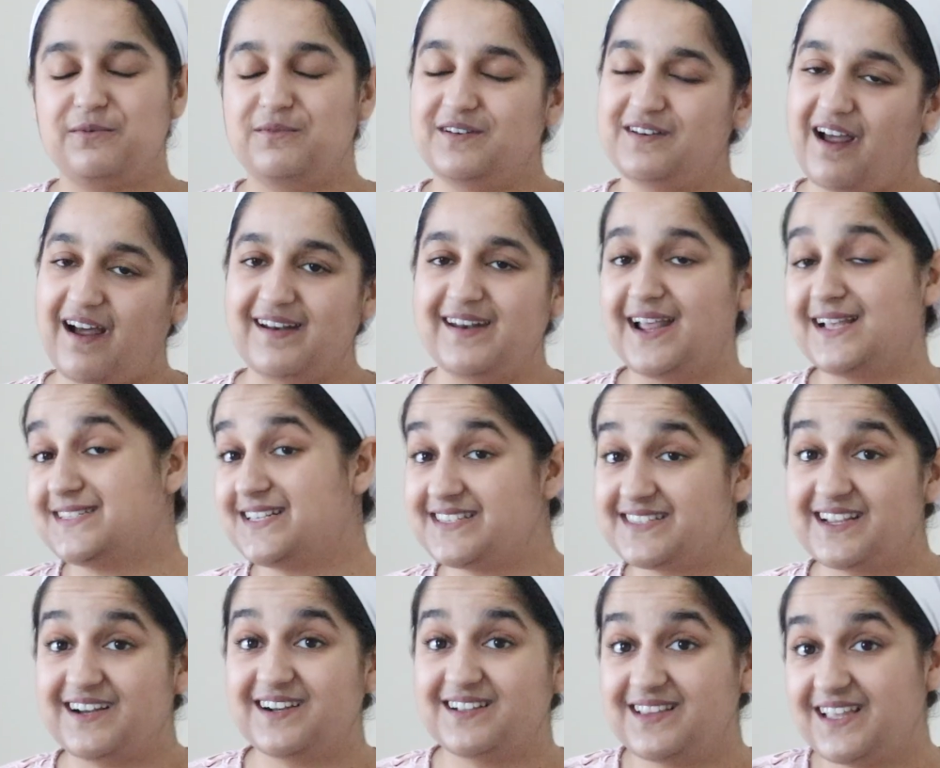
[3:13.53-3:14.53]
Not
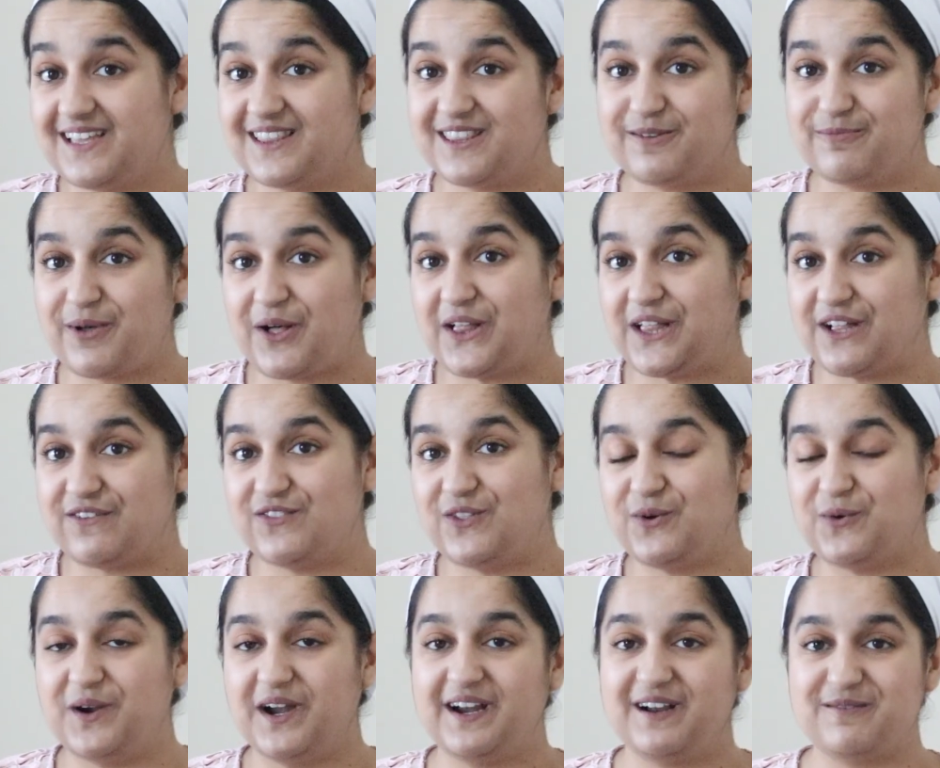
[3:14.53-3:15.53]
necessarily the bulk of the
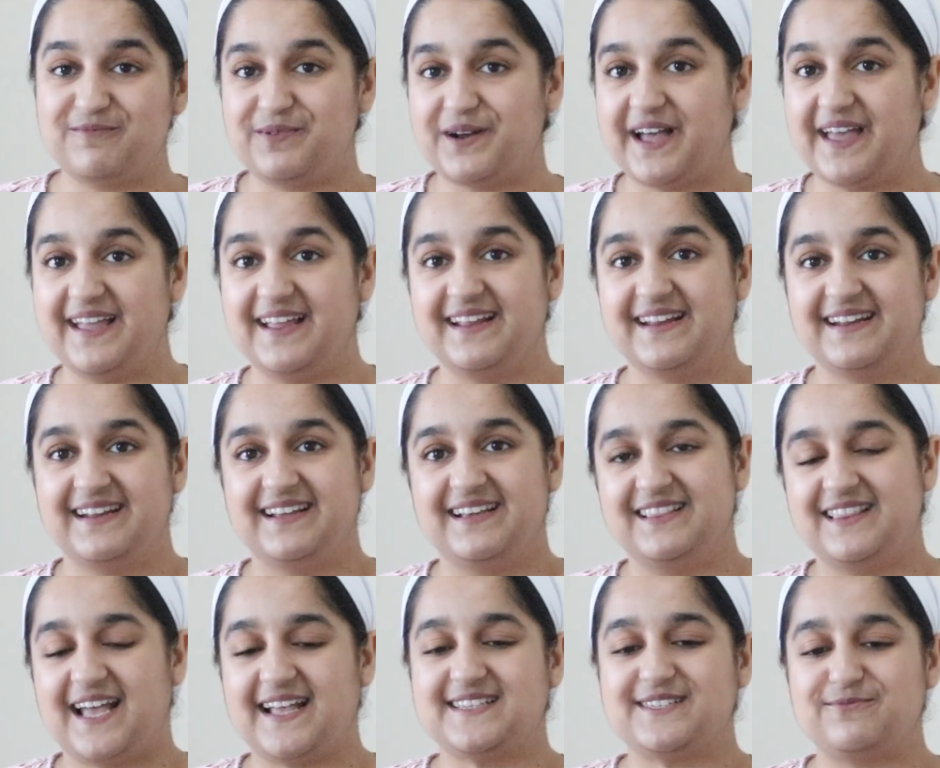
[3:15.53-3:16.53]
work, but
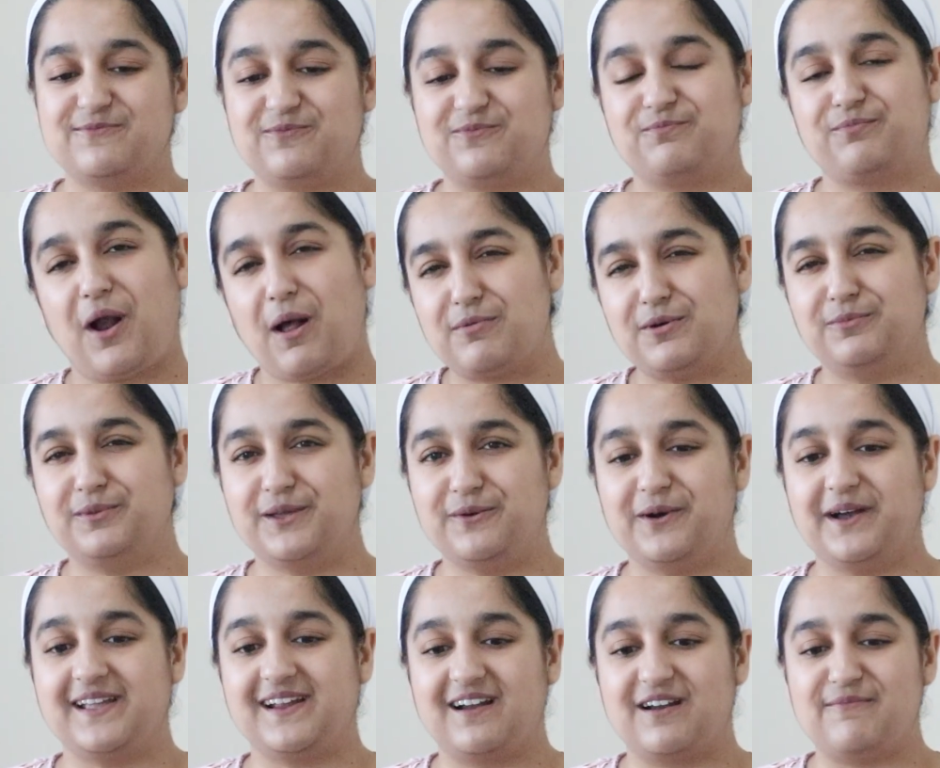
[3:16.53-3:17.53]
that's probably
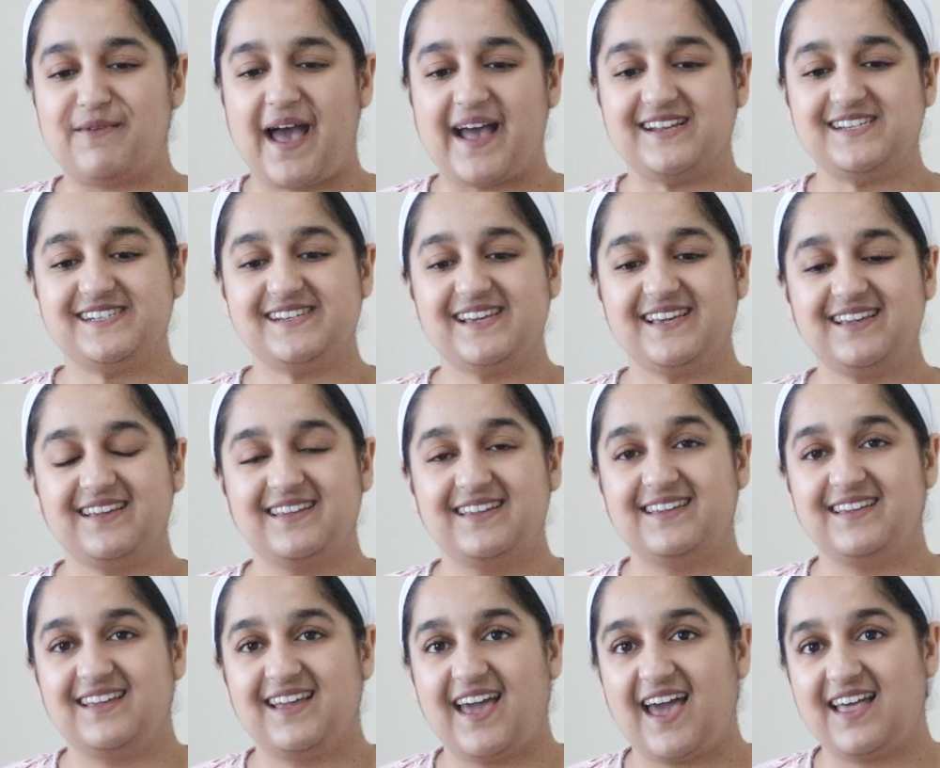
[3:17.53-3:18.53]
what you're imagining.
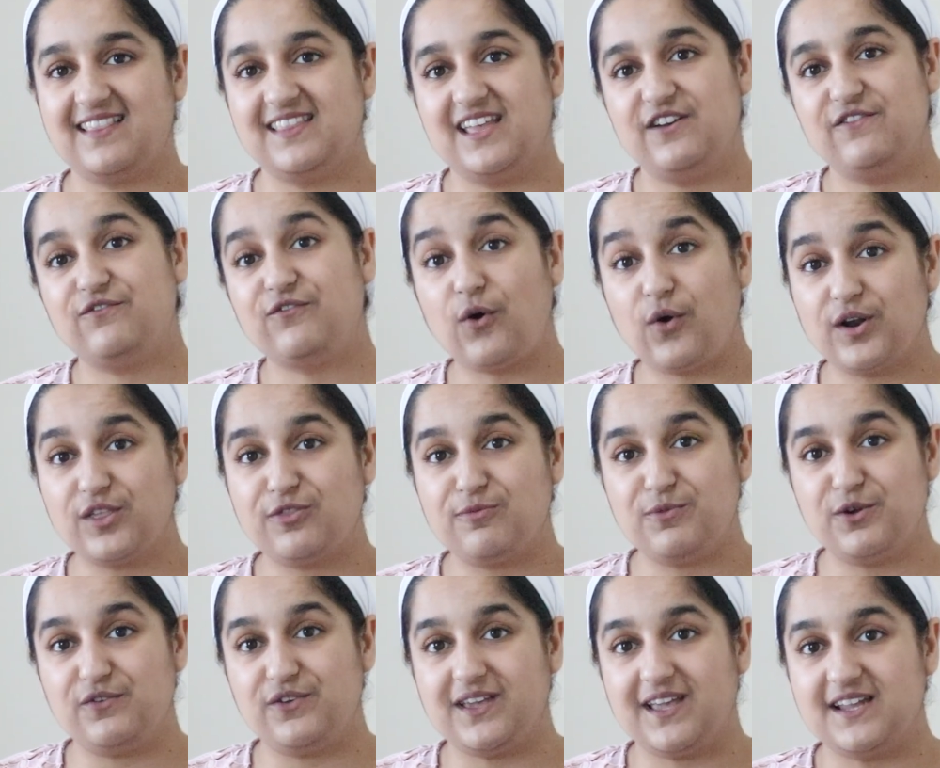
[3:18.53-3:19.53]
And then fourth,
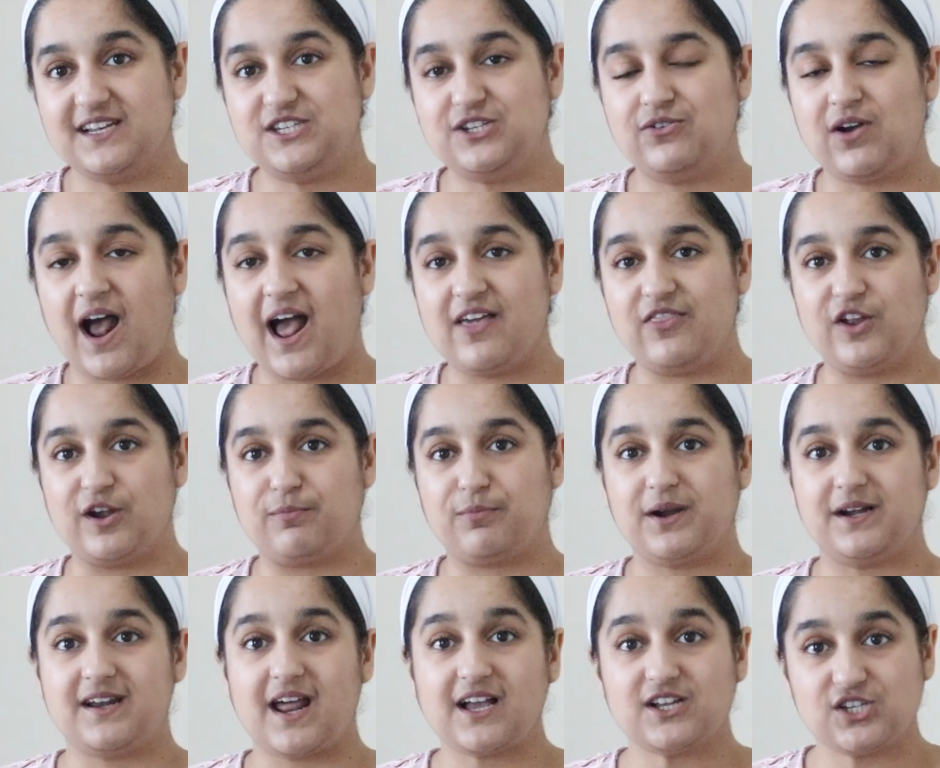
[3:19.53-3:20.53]
moving into either
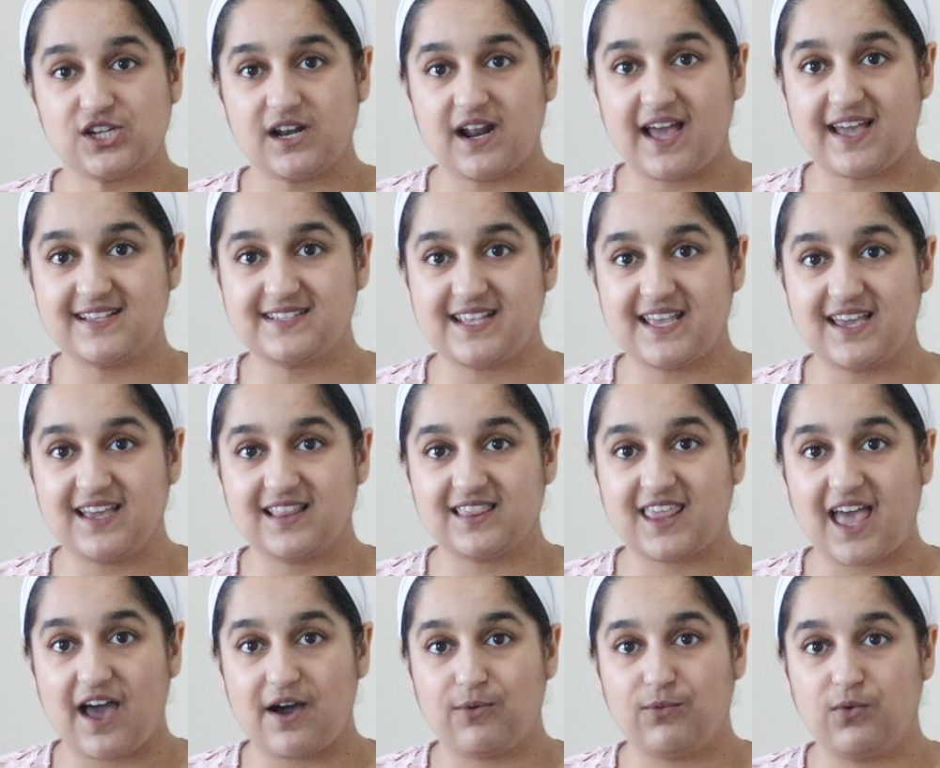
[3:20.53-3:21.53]
productionizing
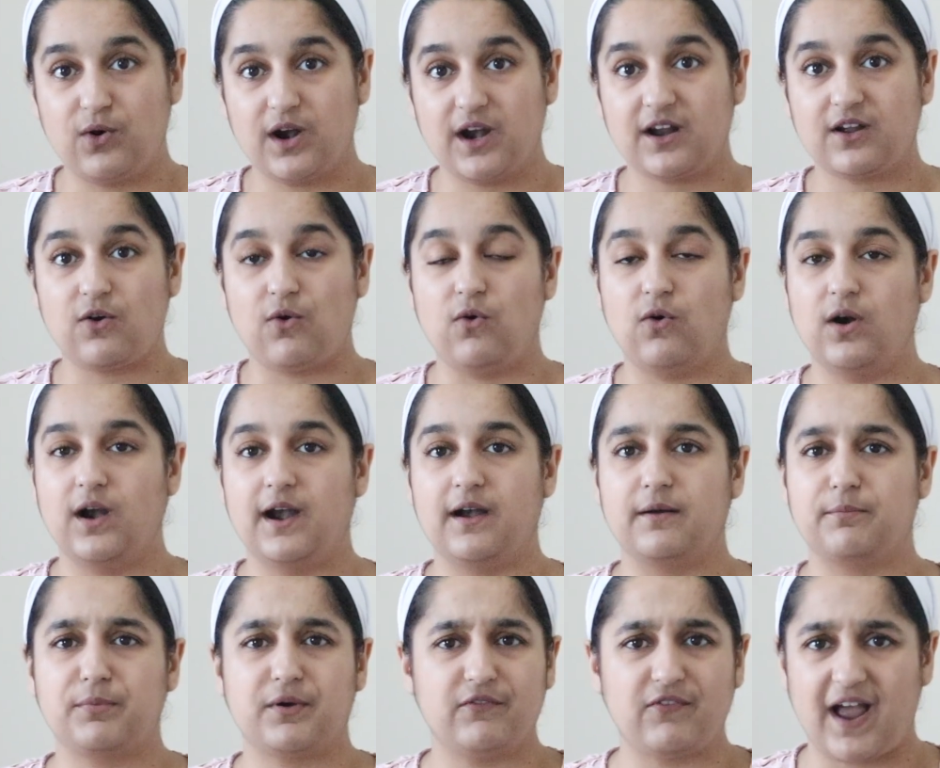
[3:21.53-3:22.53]
that work
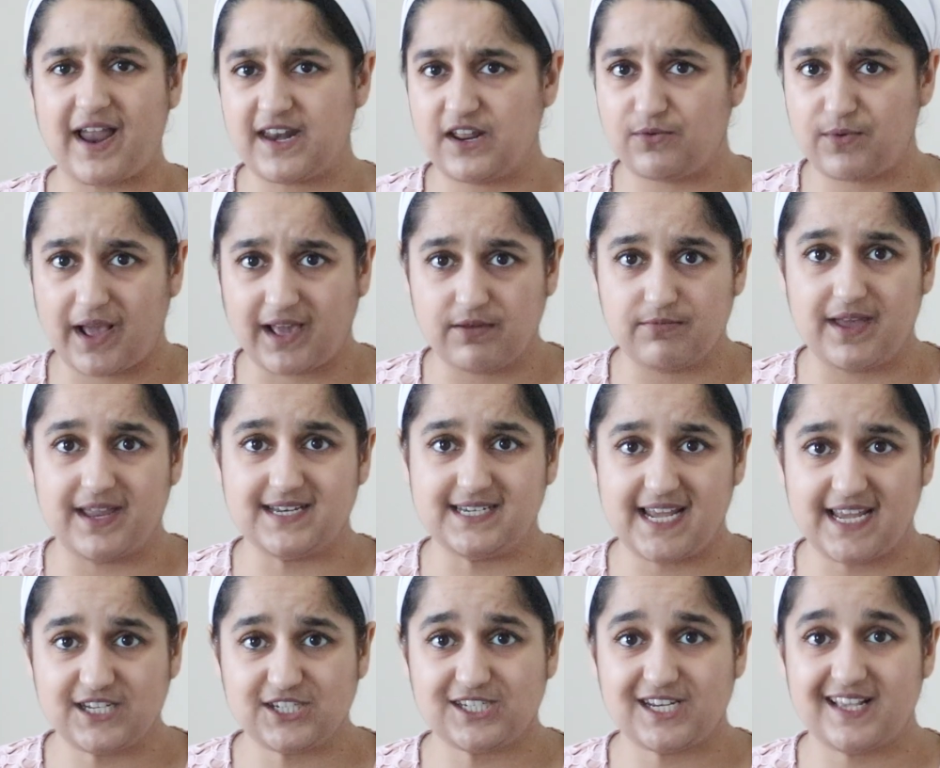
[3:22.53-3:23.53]
or providing
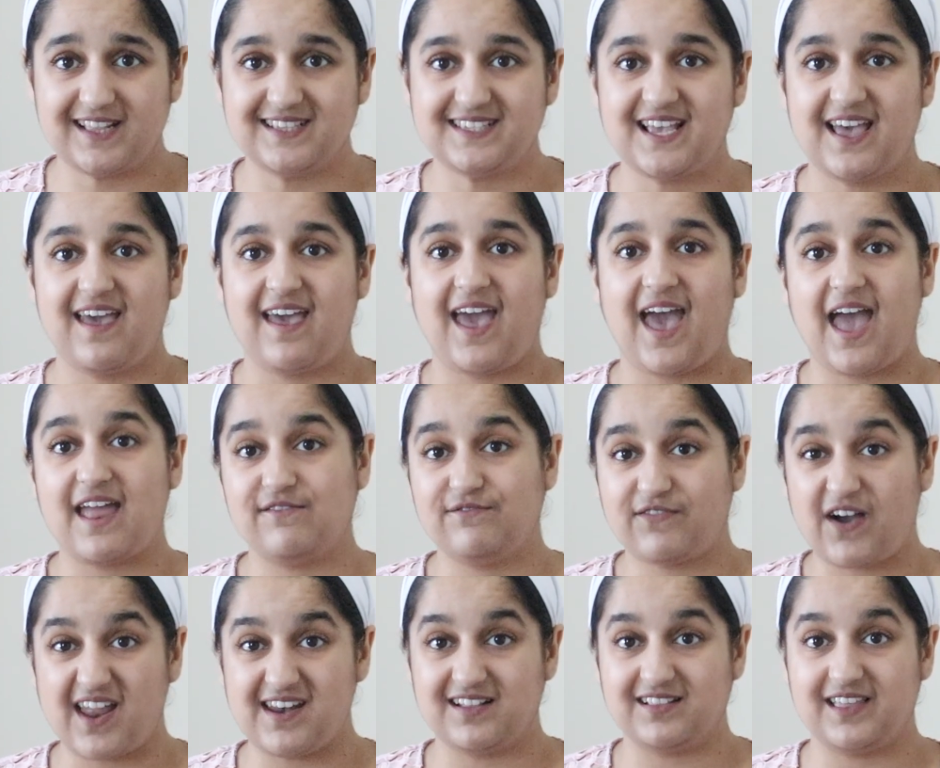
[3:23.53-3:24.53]
recommendations, and
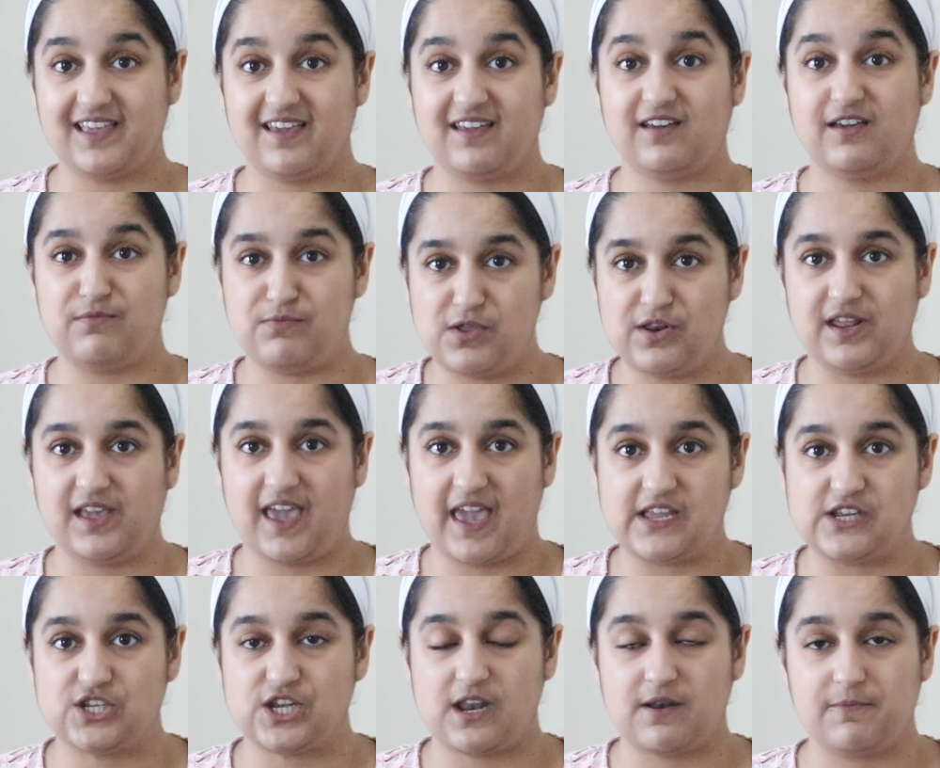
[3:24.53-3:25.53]
finally,
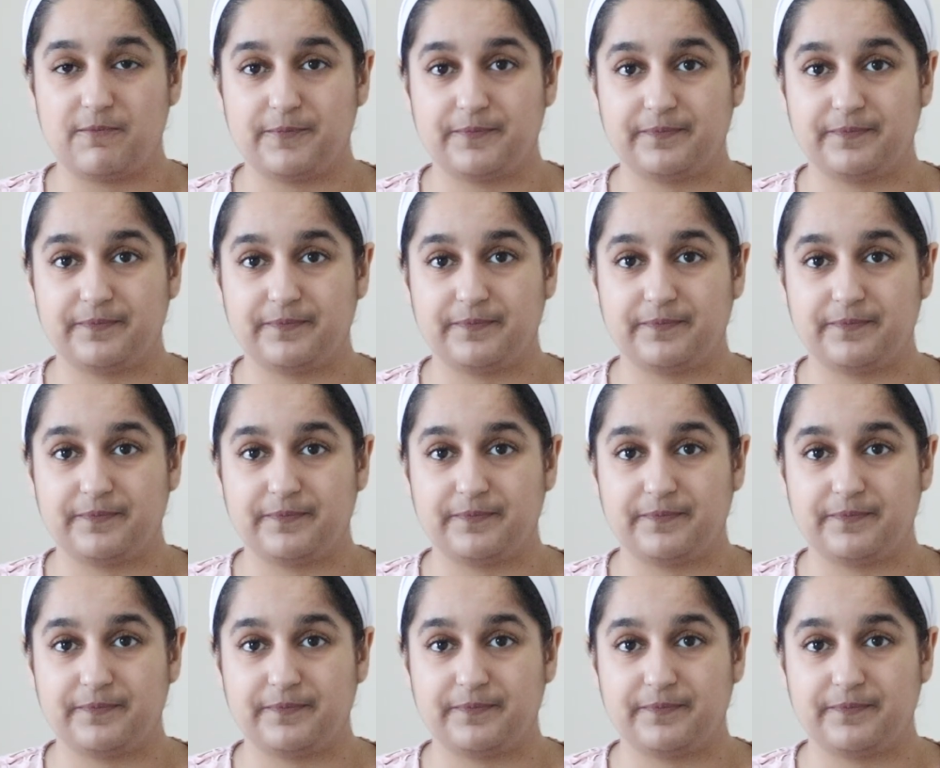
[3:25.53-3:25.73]
communication.